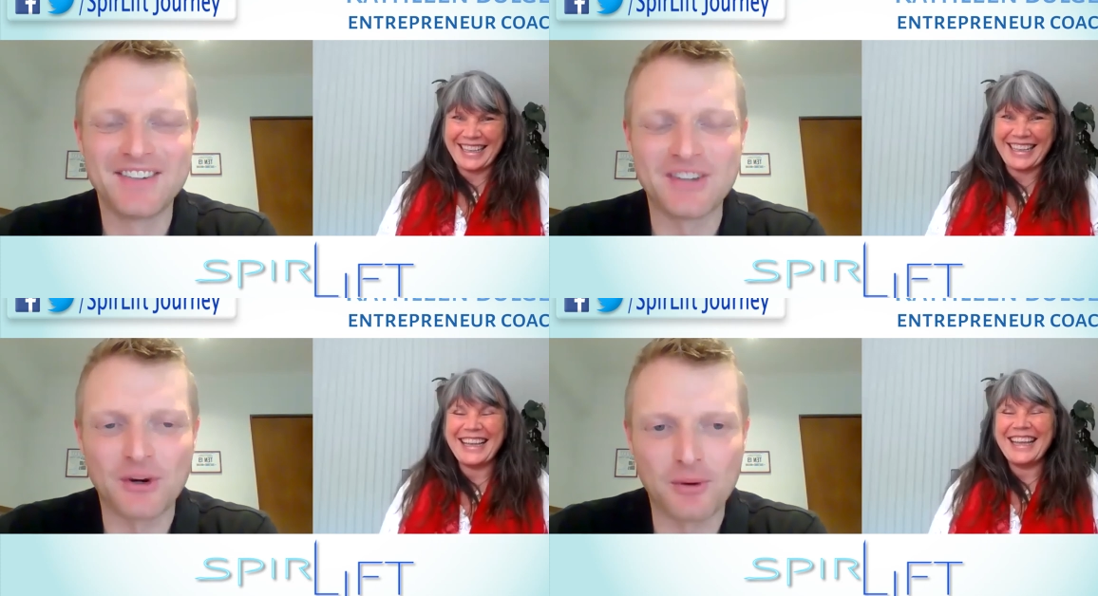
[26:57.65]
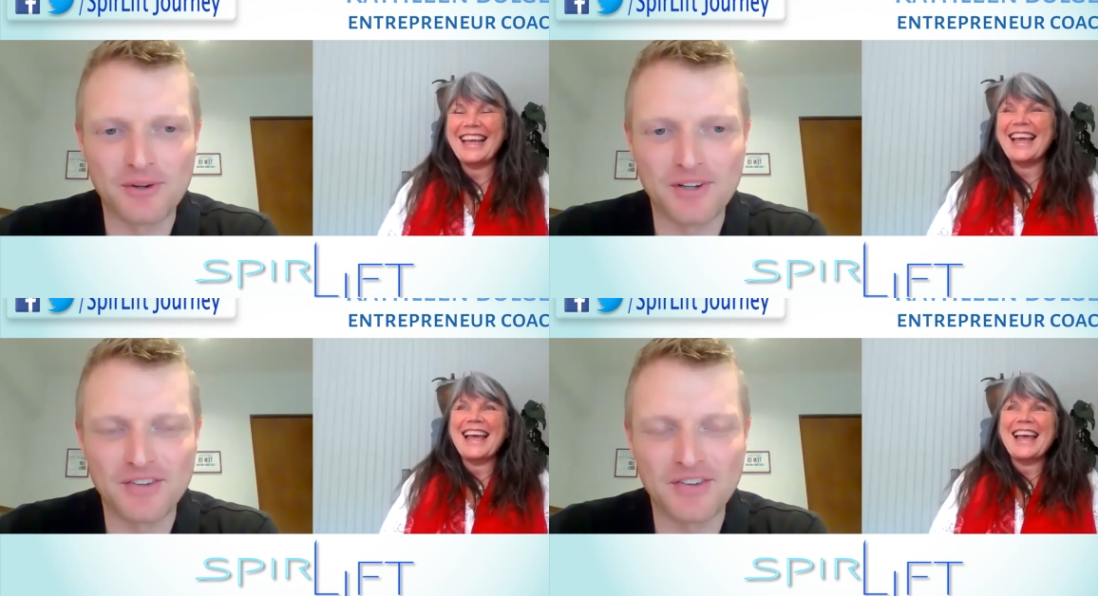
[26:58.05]
Speaker 1: sorry,
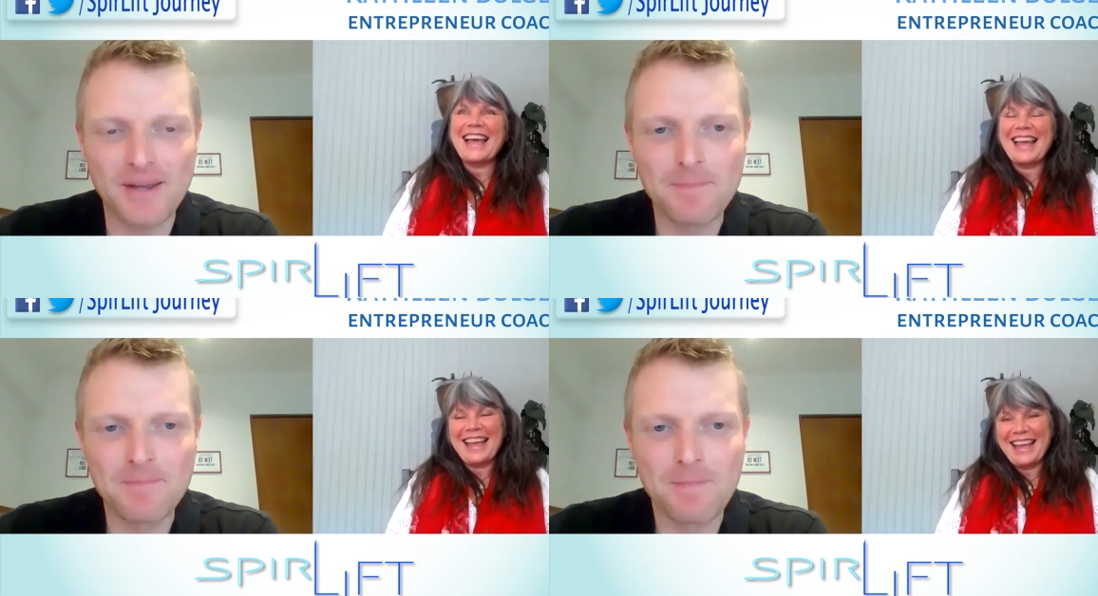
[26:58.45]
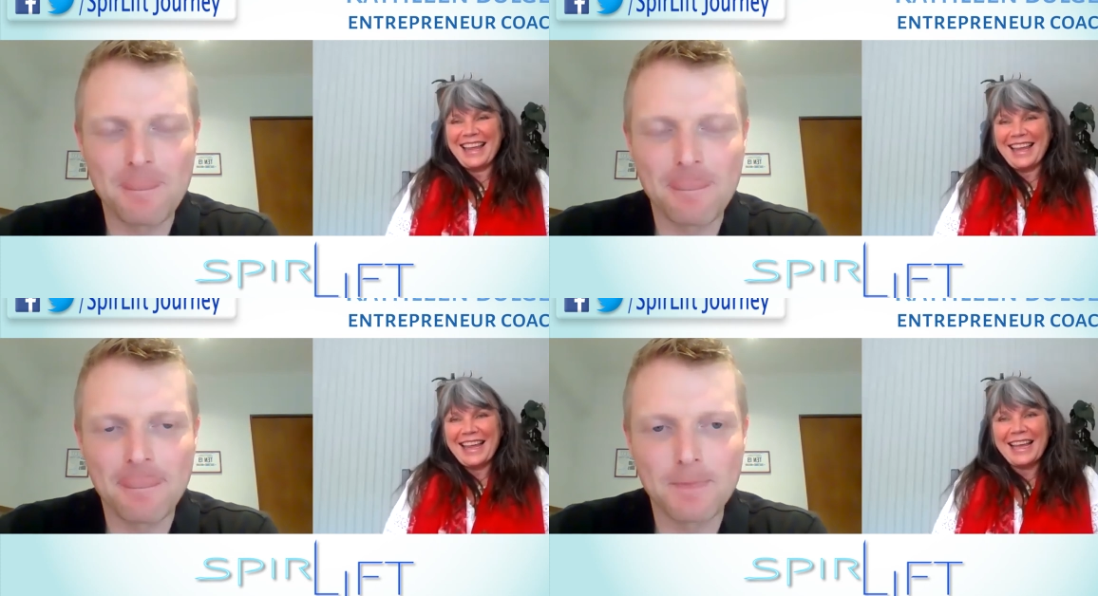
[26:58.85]
what were you going to say?
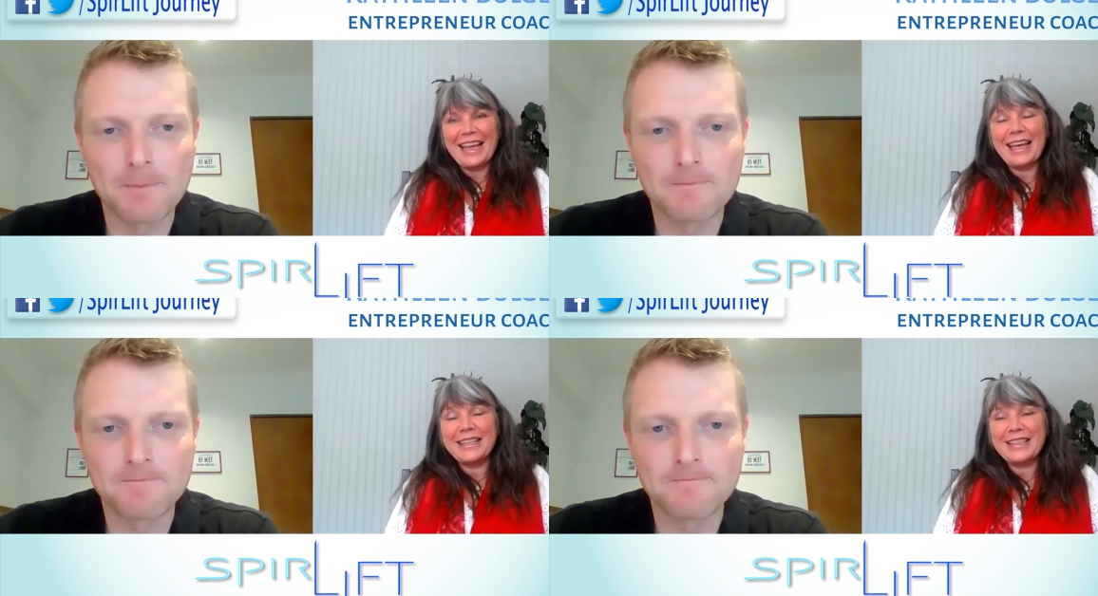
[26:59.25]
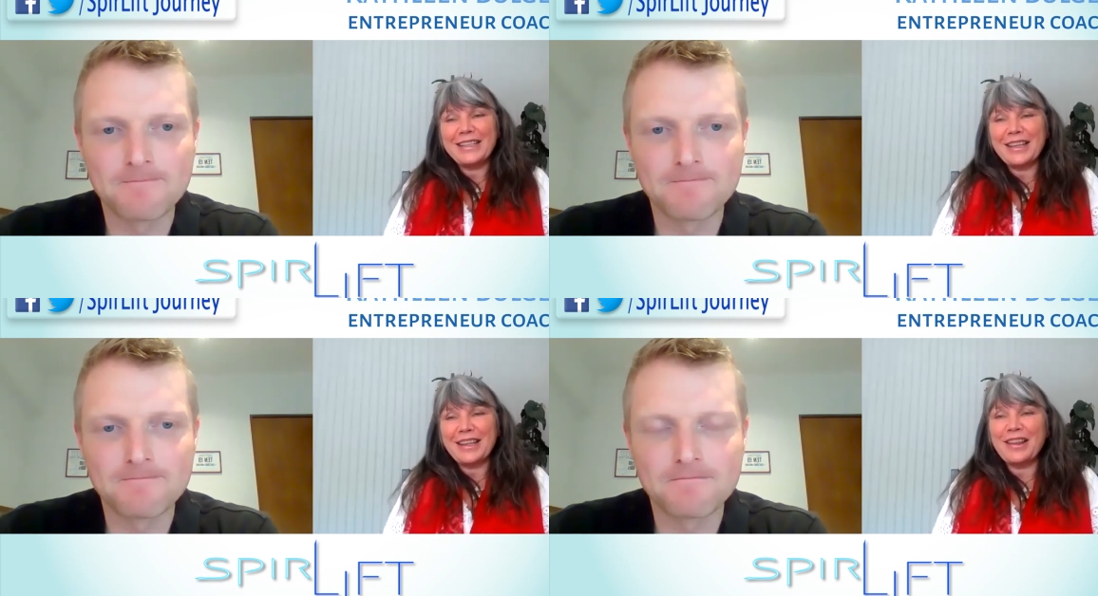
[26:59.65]
Speaker 2: It's
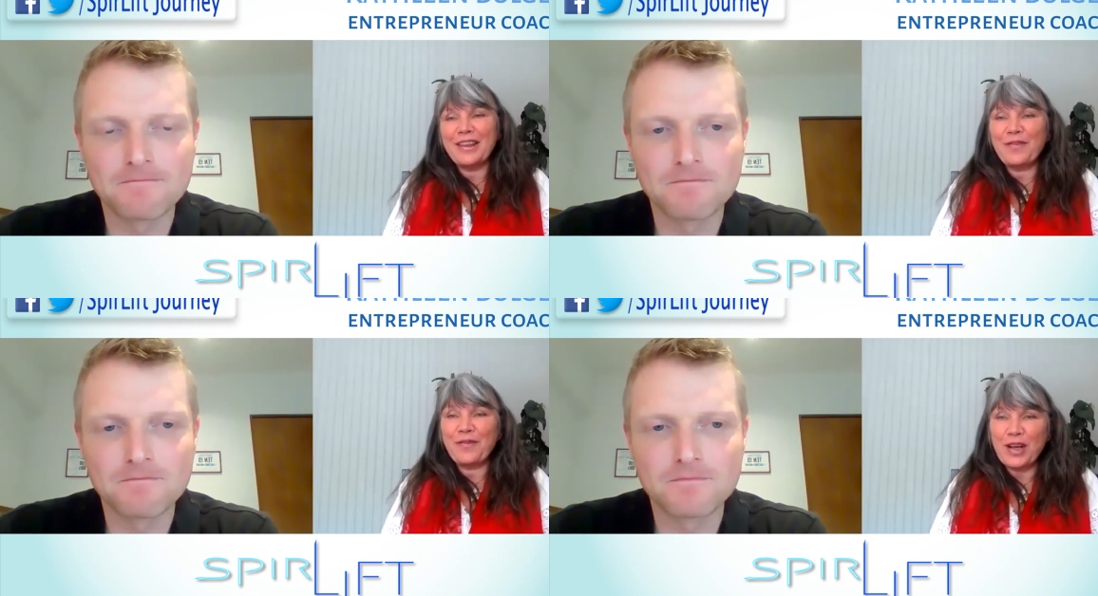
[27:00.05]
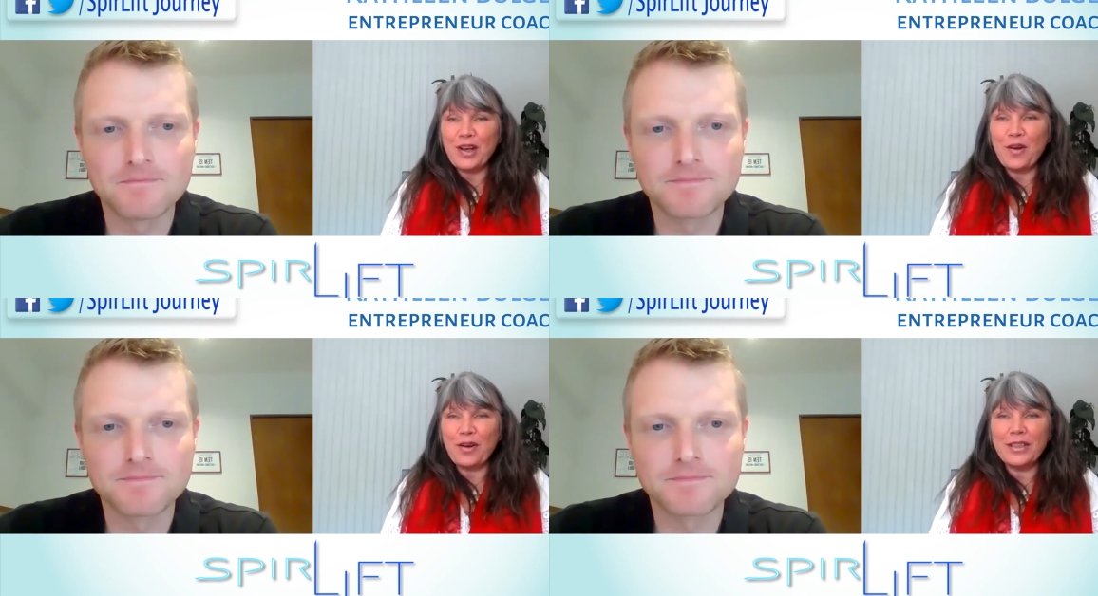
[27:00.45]
the free
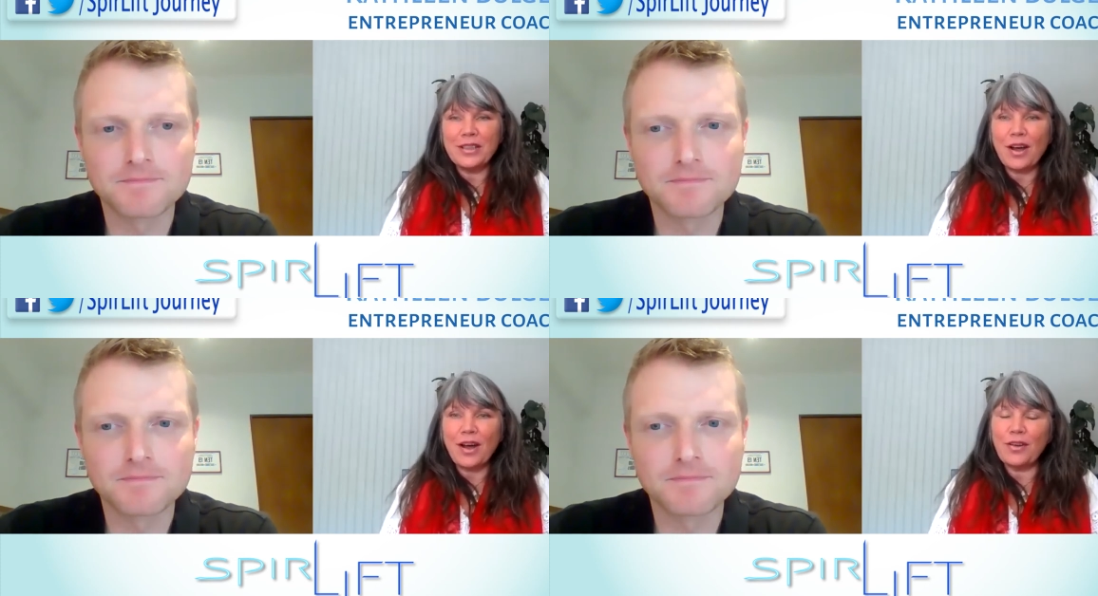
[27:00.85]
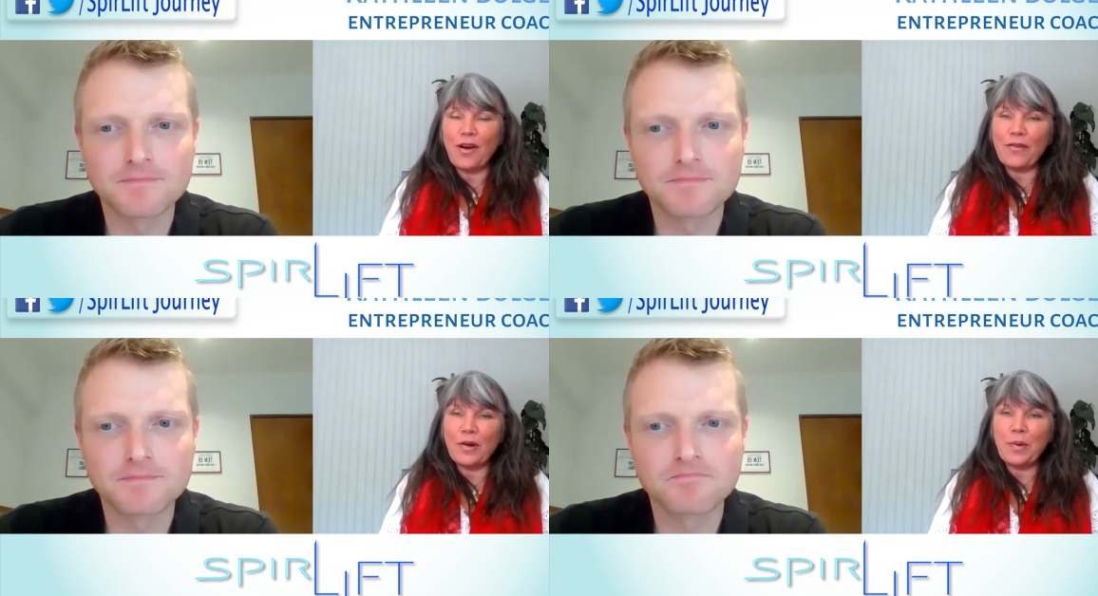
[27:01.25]
course is called
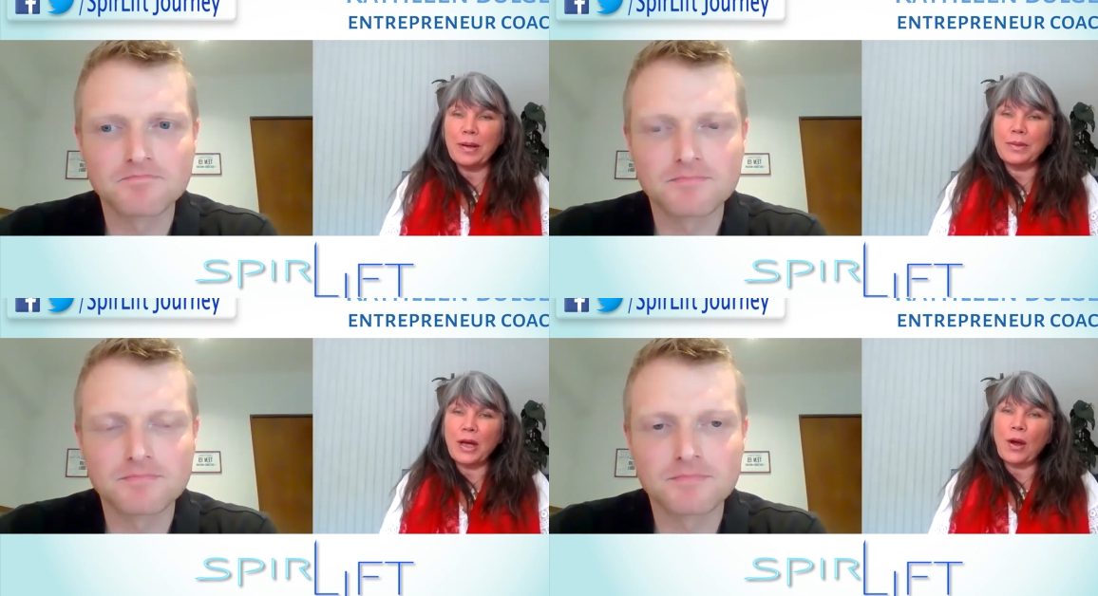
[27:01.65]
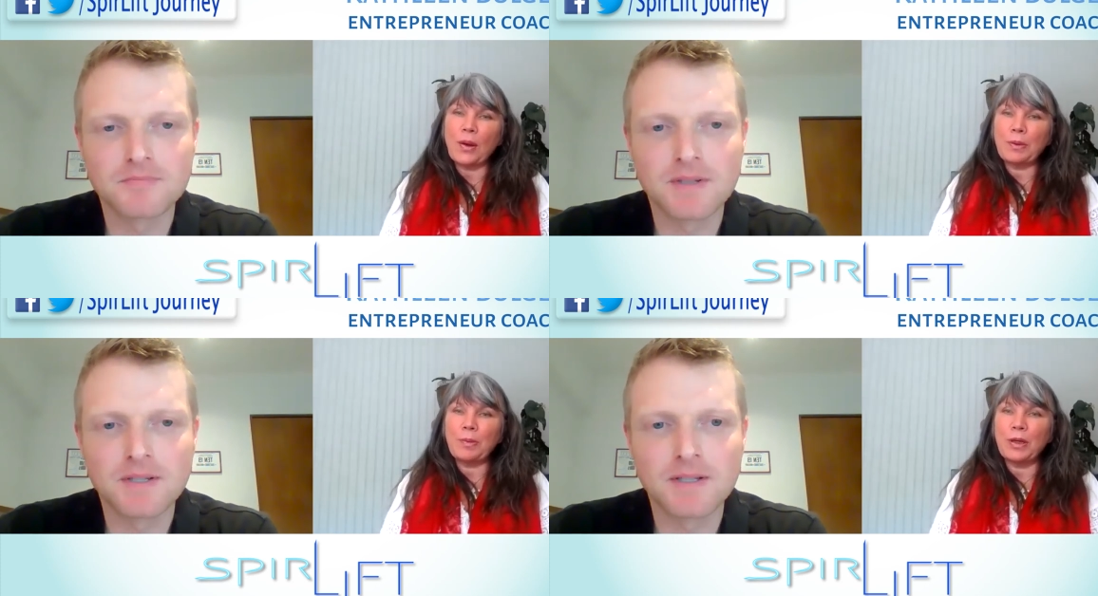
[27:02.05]
Overwhelmed the
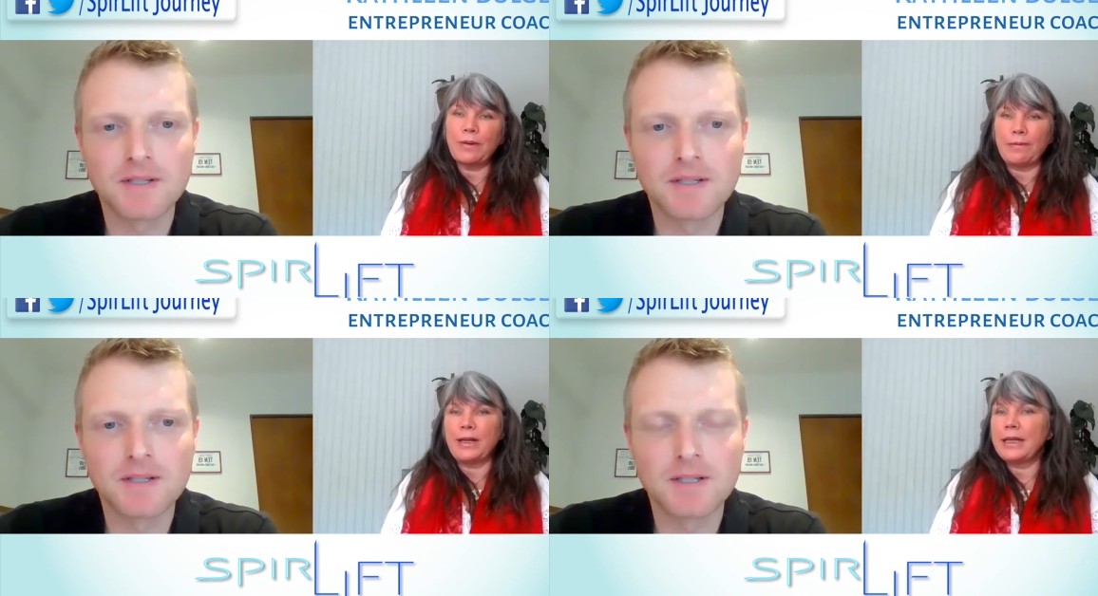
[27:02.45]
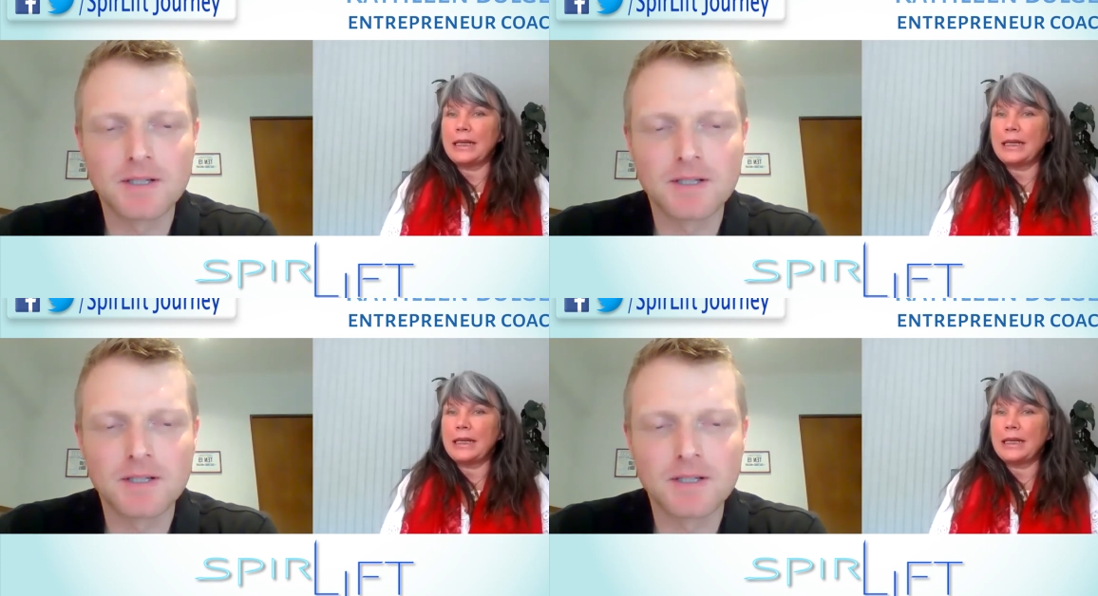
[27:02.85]
Optimal, and really,